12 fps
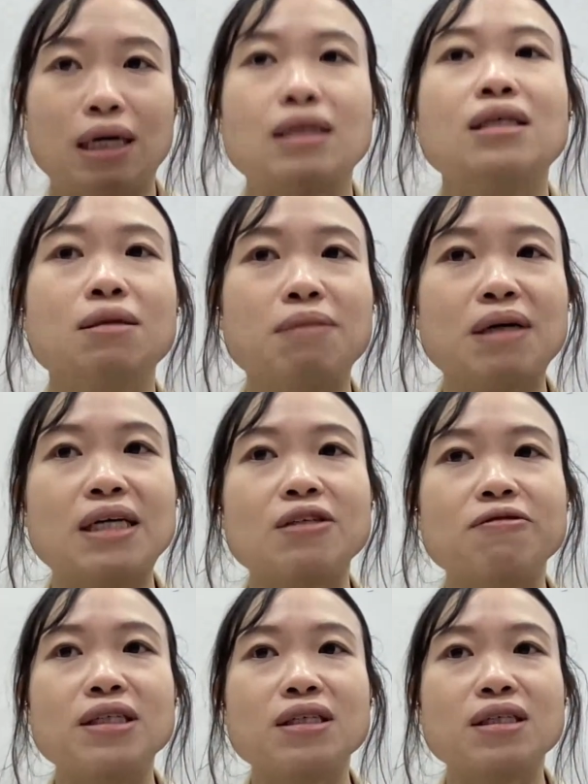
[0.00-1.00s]
It's a
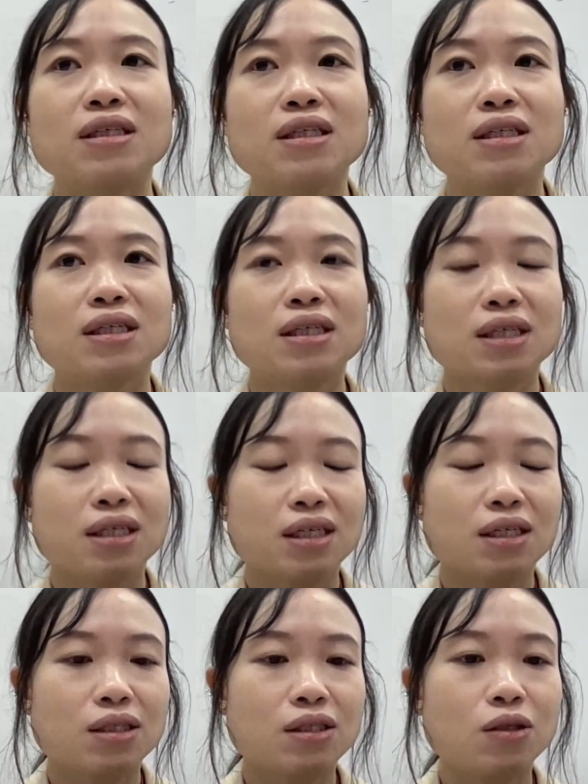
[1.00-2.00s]
binary.
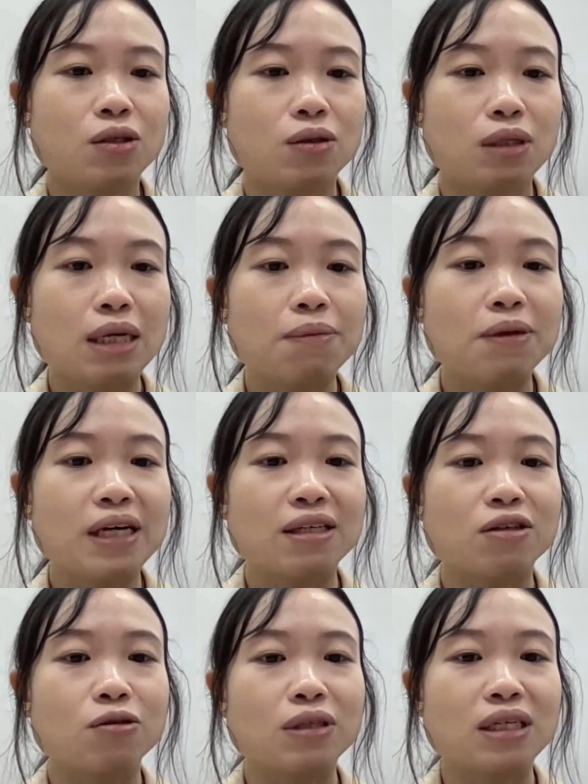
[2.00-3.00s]
So label
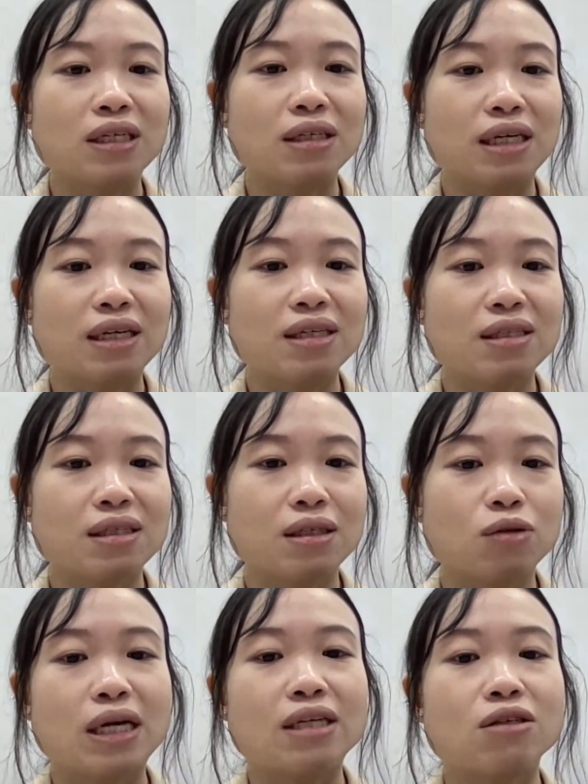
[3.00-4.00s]
encoding is
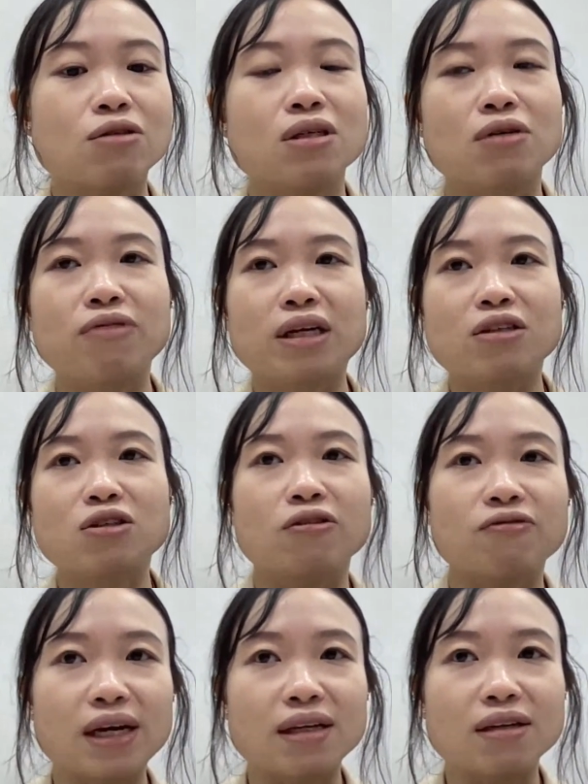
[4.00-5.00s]
you can use a range
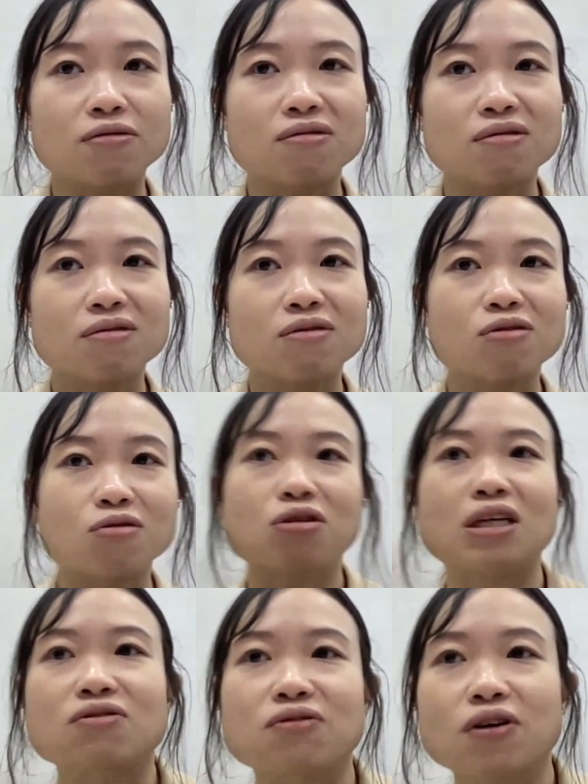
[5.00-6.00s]
of value to
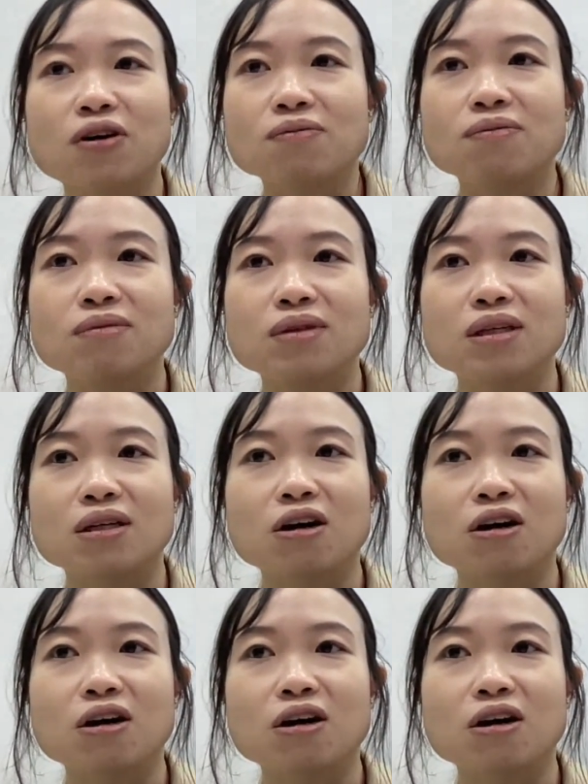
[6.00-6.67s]
transform the